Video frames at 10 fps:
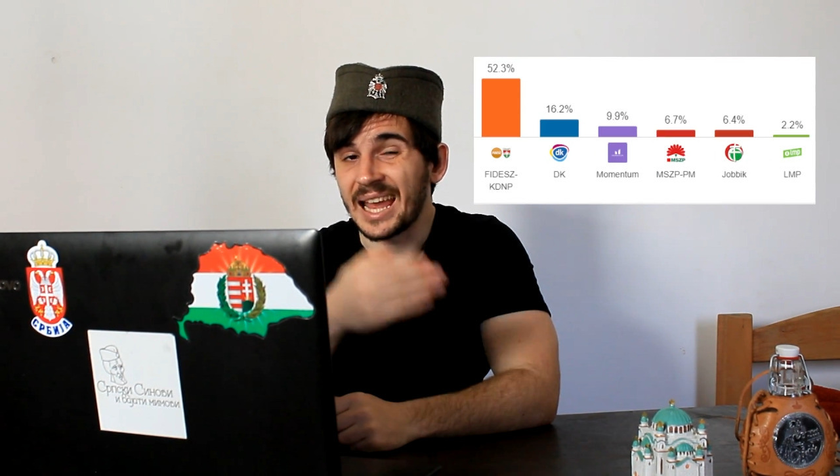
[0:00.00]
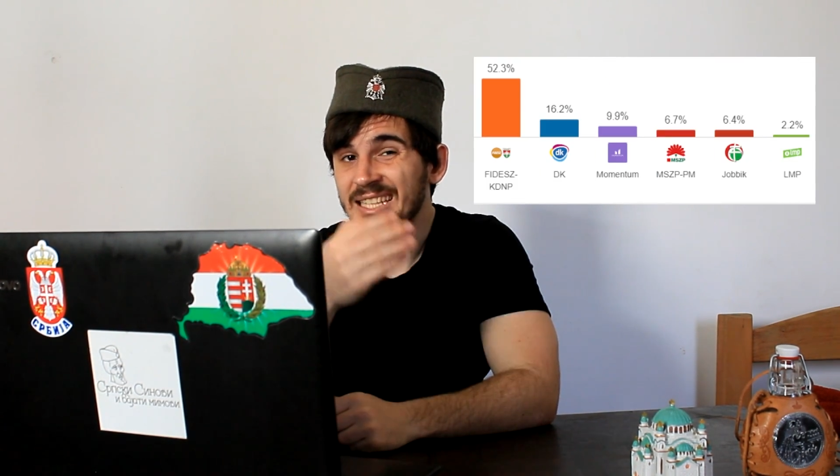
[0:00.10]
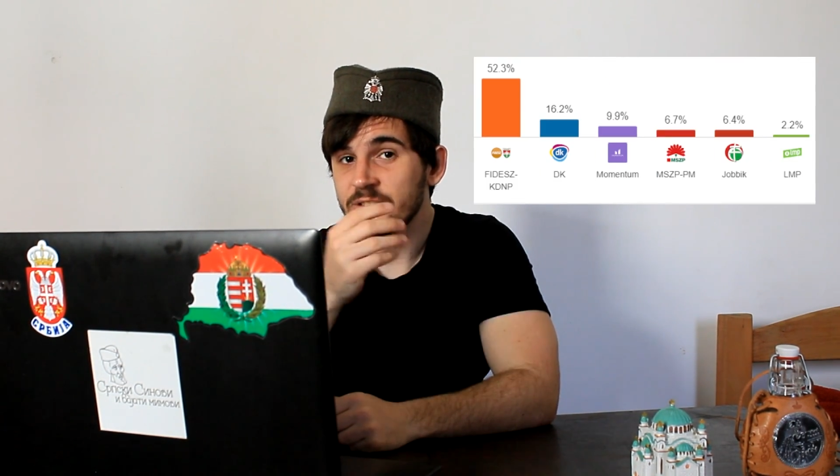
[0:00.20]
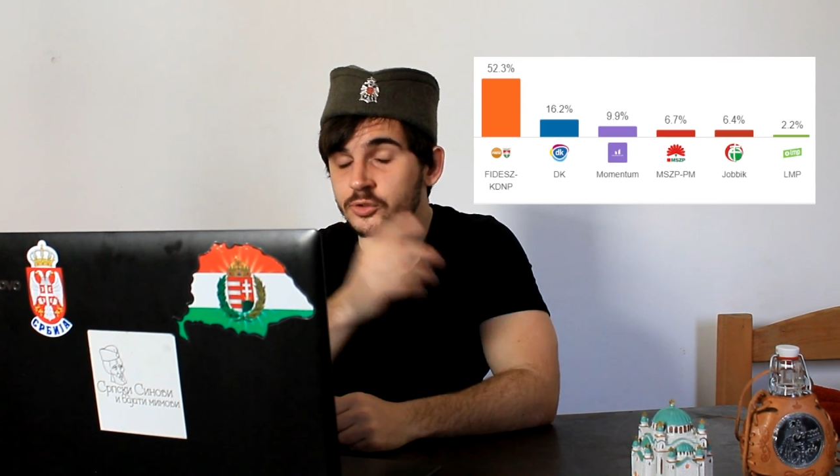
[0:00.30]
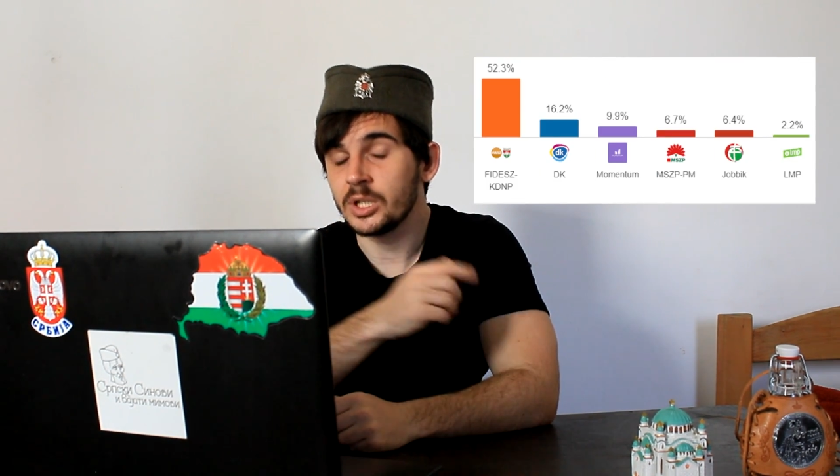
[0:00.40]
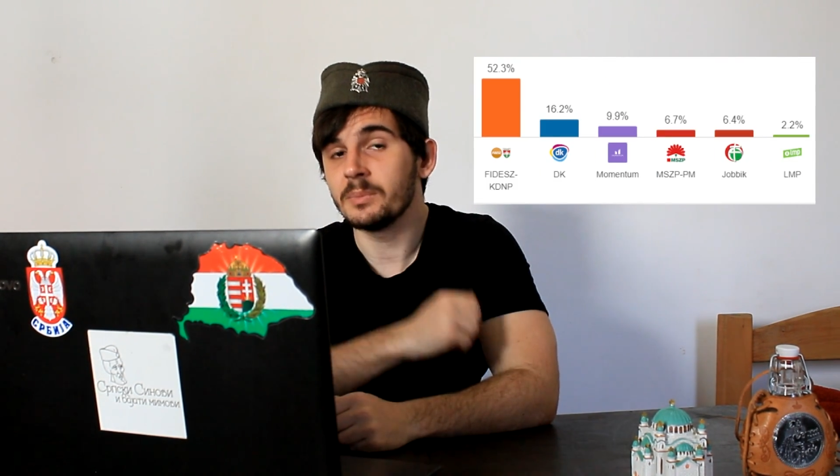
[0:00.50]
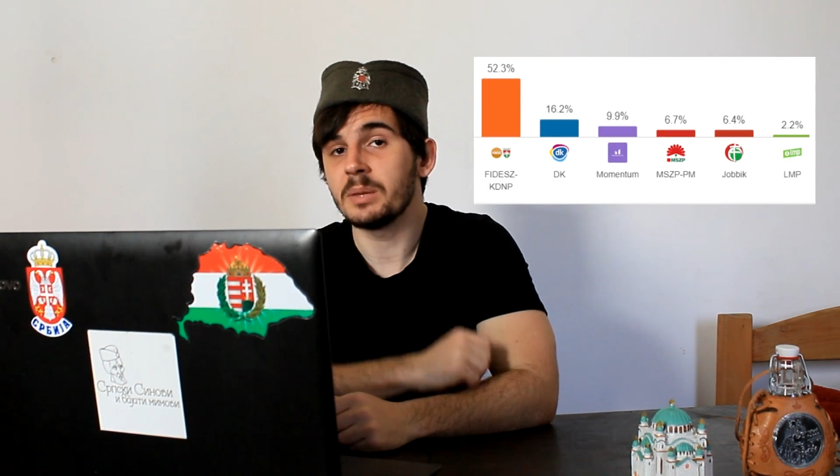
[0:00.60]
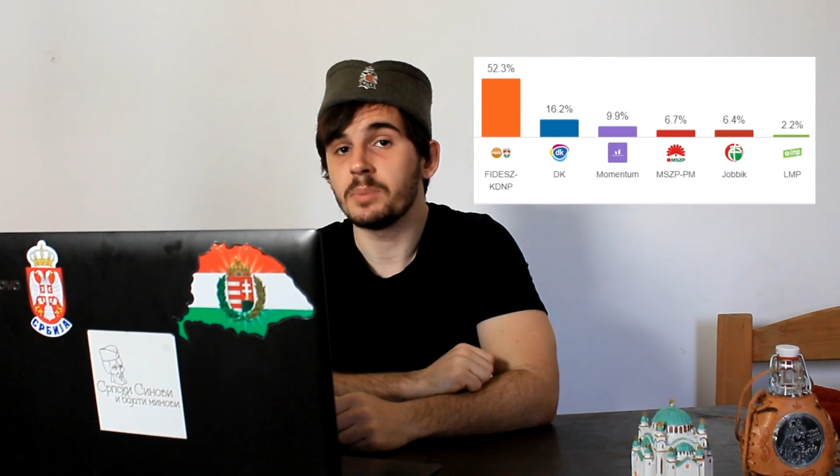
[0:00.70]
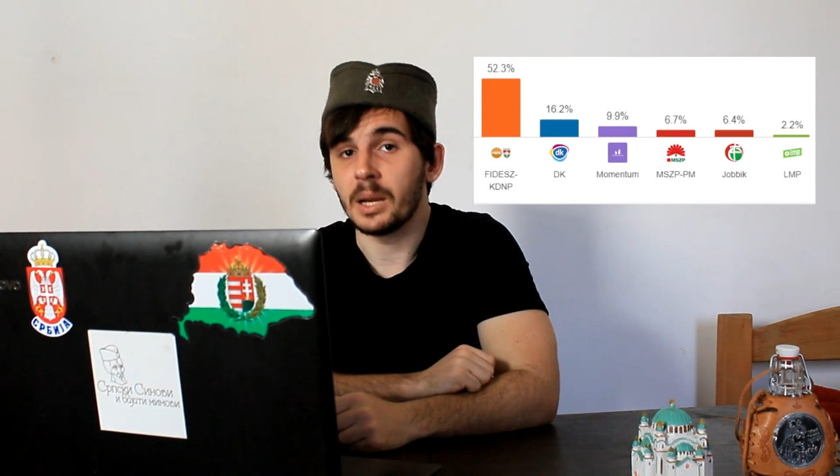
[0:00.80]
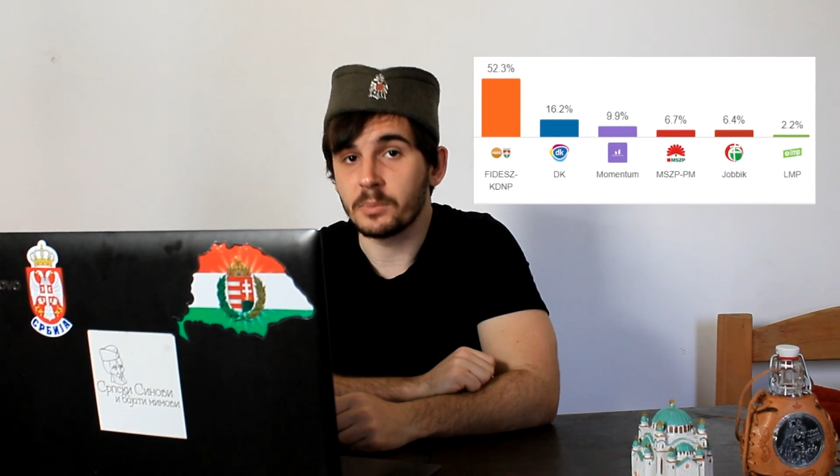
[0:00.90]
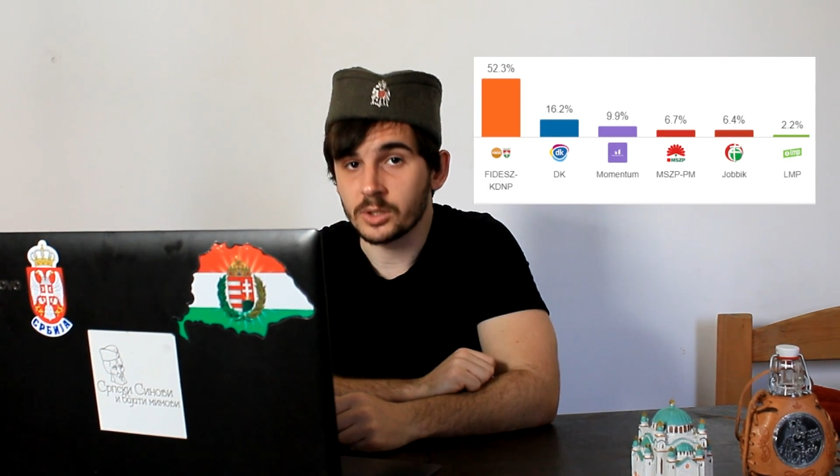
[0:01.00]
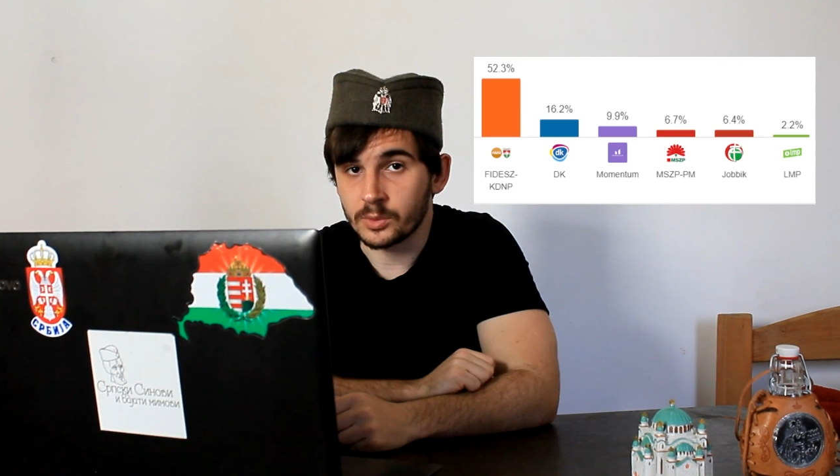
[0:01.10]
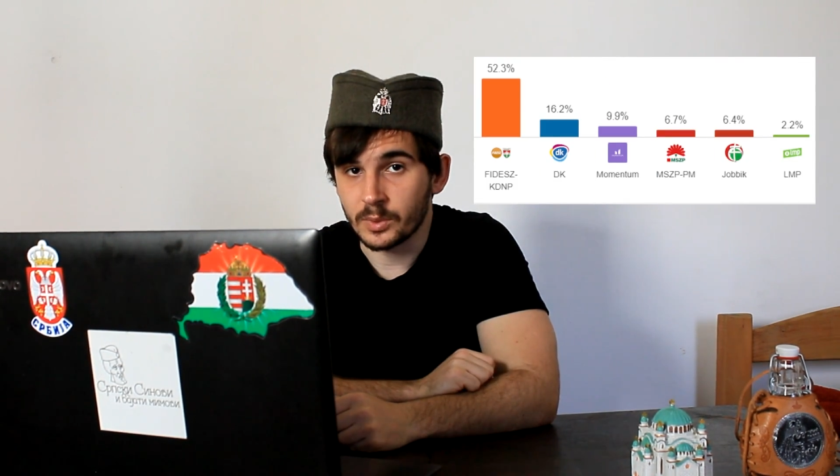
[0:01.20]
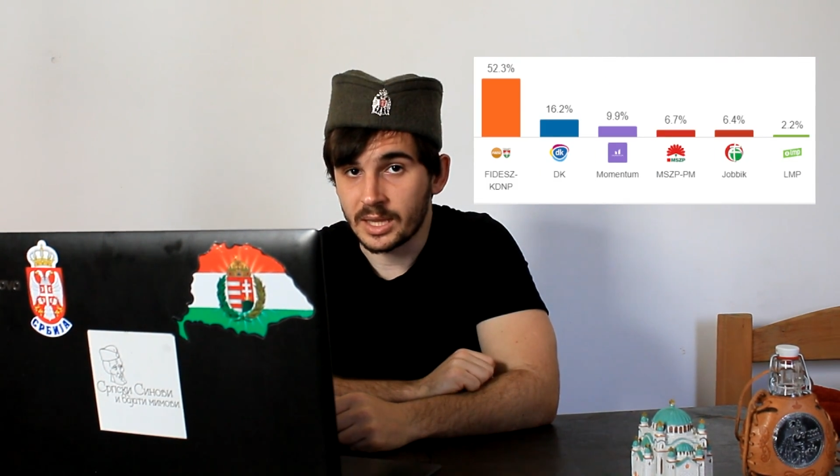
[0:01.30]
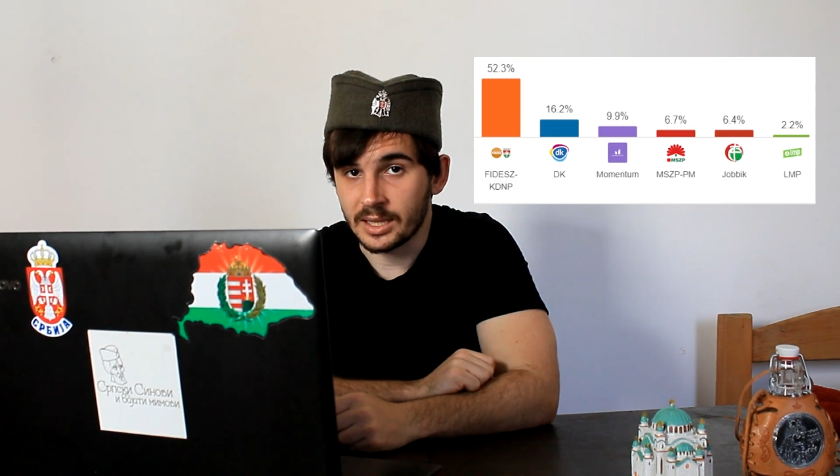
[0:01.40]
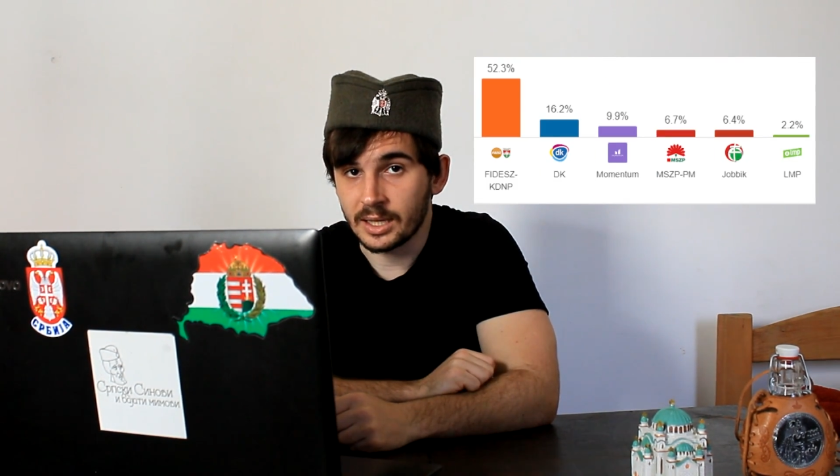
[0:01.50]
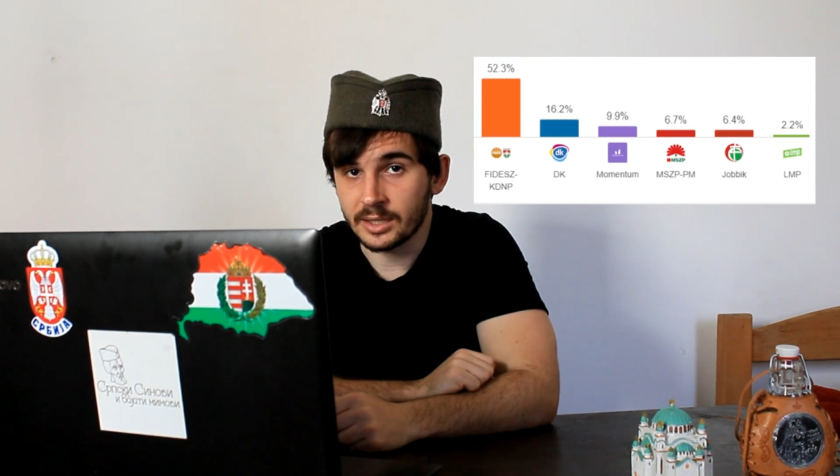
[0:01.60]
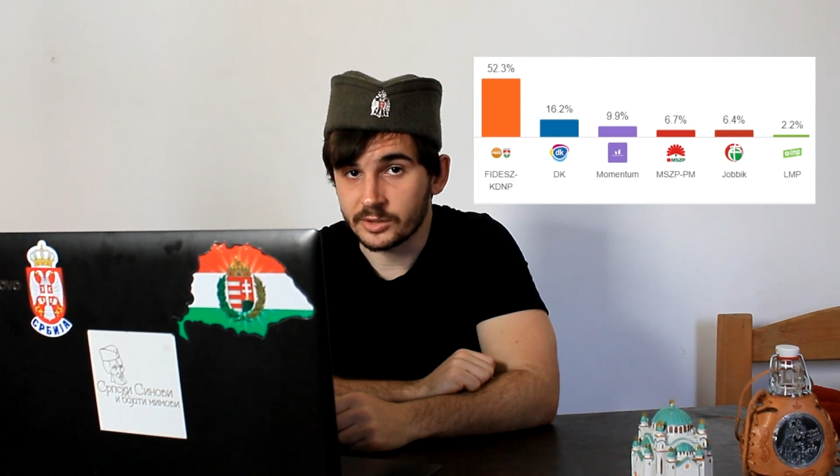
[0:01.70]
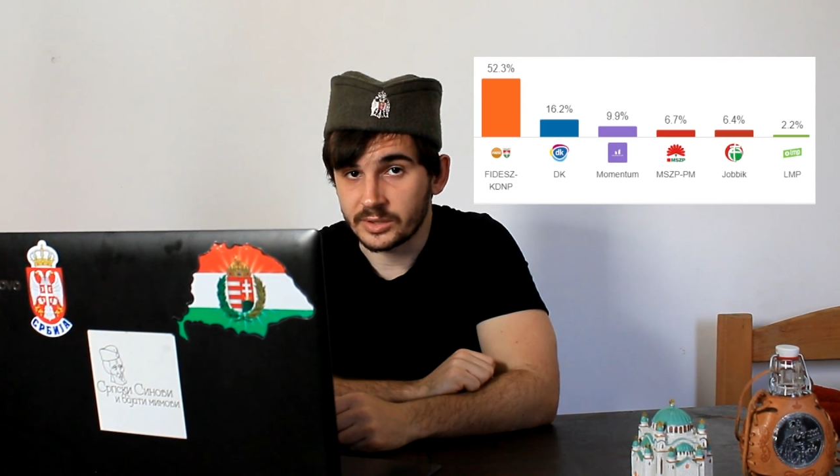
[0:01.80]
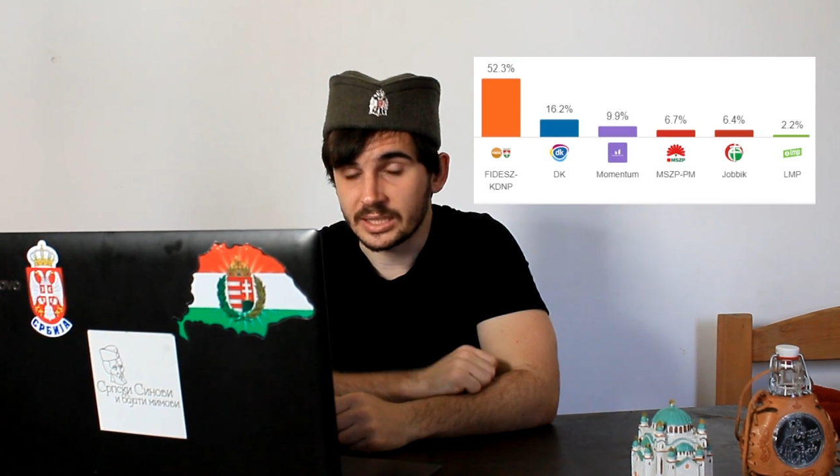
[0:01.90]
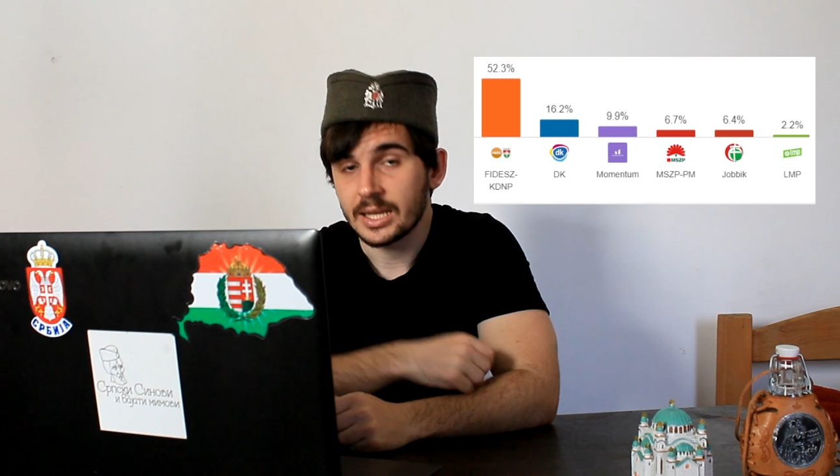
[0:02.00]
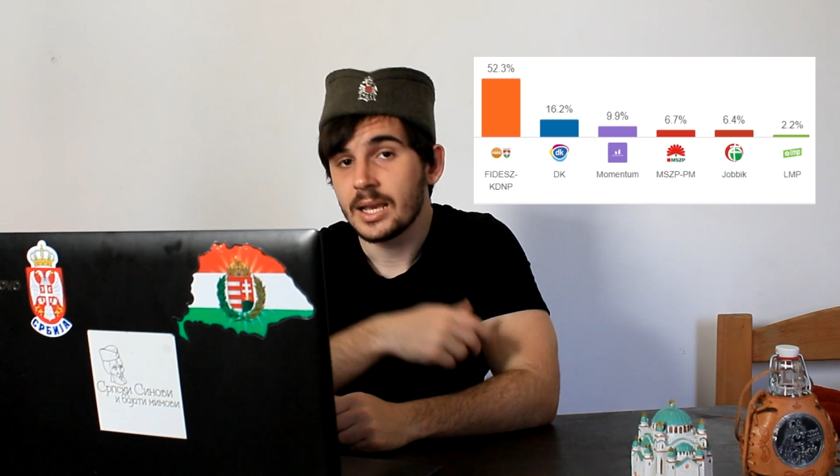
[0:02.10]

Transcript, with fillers: extremely popular within Hungary.